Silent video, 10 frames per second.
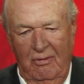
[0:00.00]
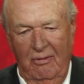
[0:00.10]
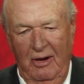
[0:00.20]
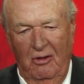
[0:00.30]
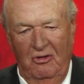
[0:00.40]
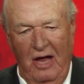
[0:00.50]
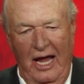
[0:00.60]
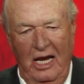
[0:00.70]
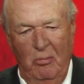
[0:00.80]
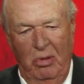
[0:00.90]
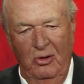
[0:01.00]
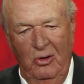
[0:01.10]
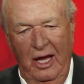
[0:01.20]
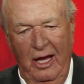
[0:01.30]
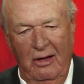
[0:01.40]
little tiny
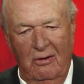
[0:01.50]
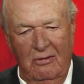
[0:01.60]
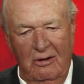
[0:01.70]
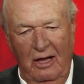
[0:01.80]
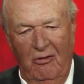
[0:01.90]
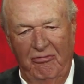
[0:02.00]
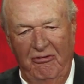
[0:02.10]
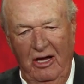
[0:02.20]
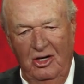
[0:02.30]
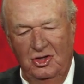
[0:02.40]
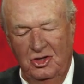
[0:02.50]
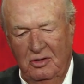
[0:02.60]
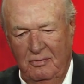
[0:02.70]
bluegill, little fish.